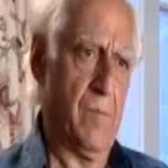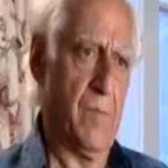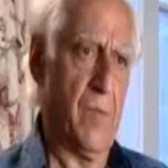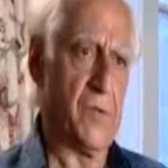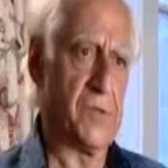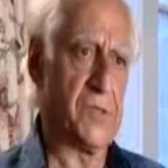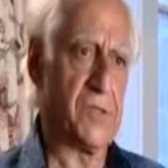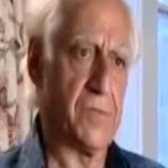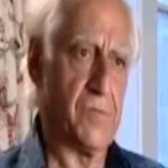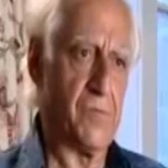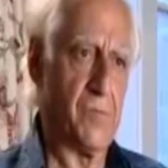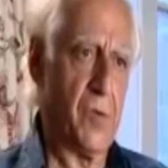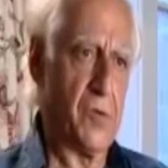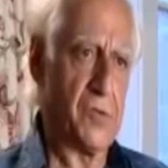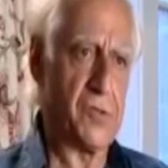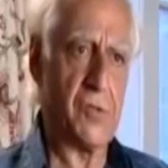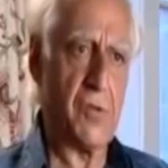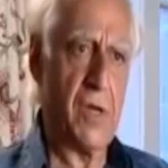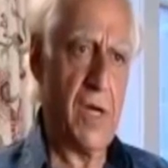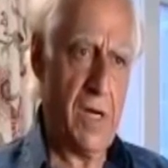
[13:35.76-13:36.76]
Most
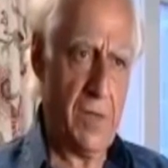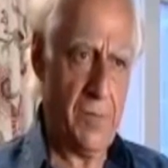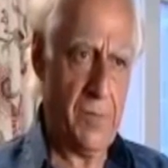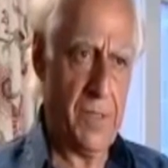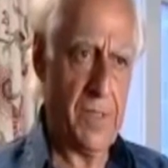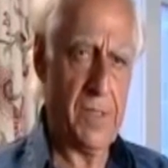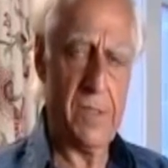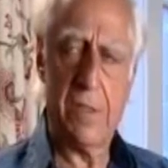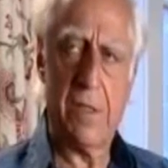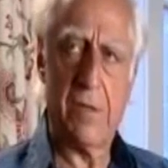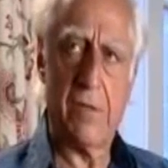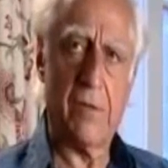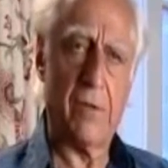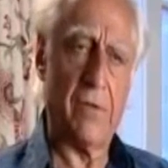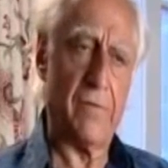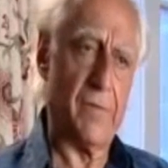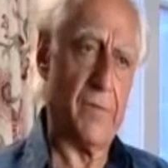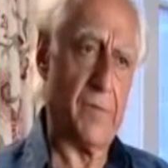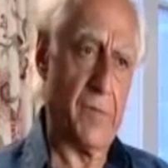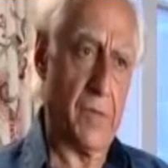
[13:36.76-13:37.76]
great airplanes, not all
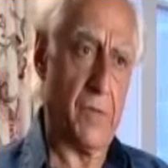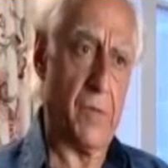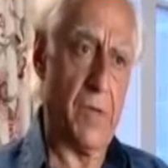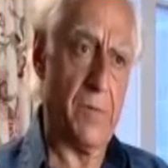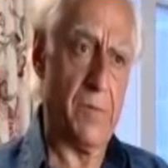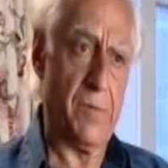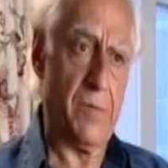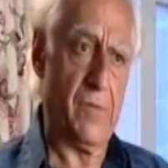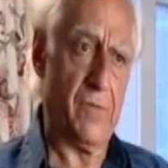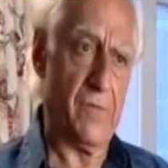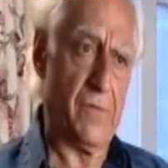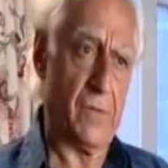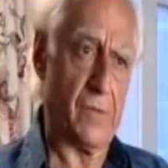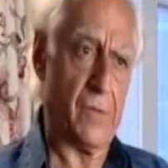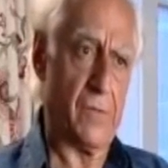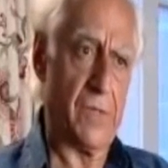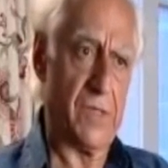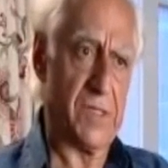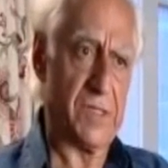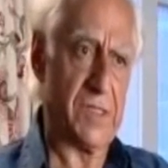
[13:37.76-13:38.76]
of them, are quite beautiful,
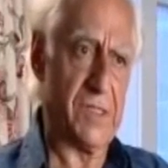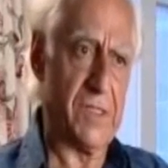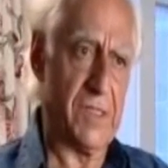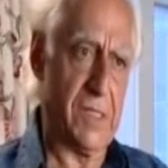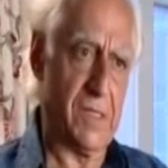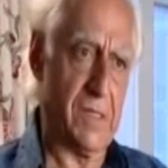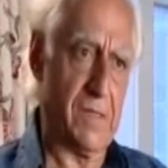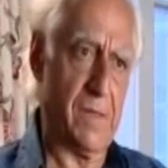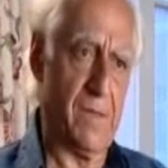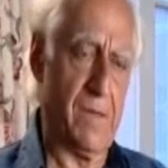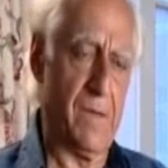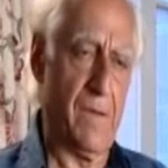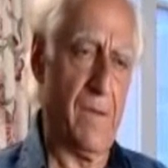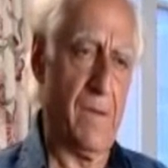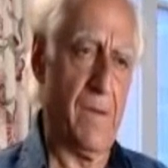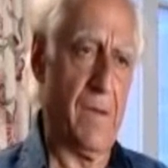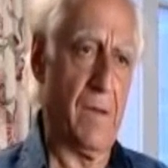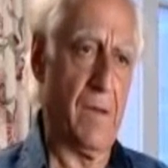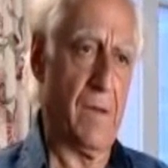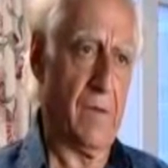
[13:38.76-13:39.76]
quite sleek.
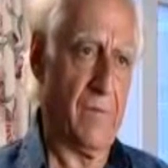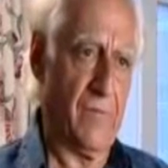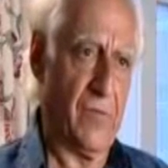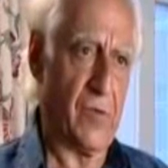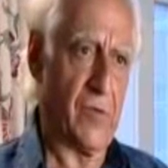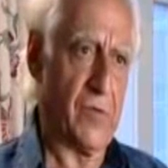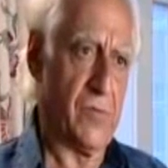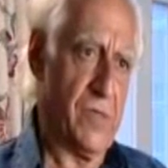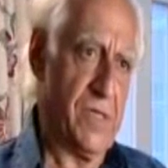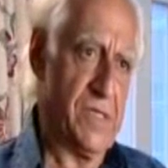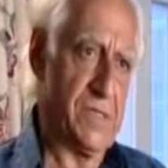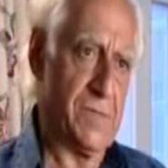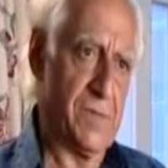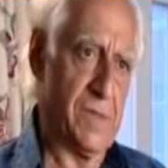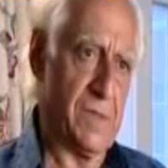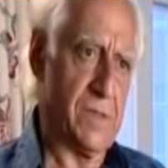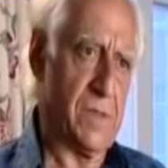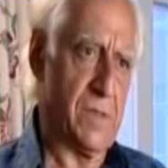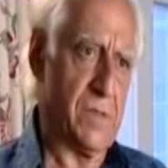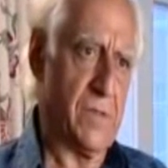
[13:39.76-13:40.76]
And for good reason,
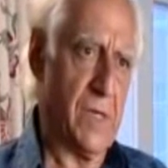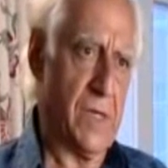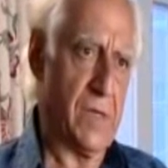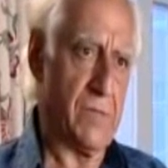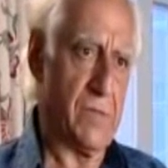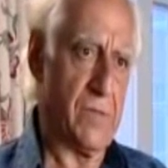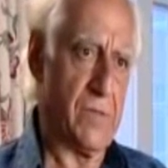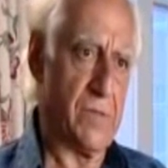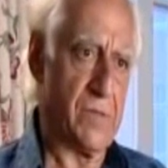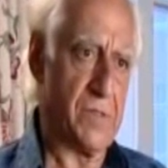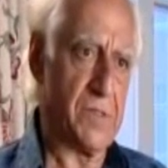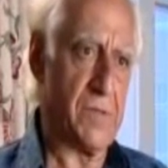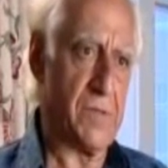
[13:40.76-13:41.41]
because you're trying to reduce